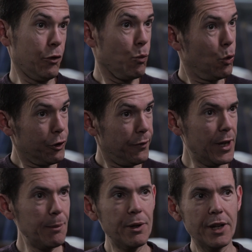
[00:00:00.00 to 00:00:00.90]
so water
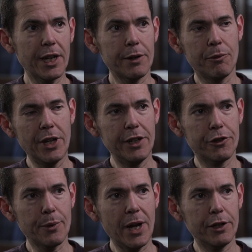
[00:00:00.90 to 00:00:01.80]
vapor, it can
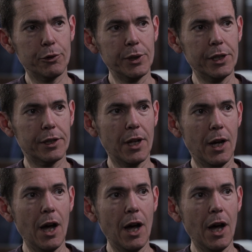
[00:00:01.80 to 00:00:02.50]
interact with uh,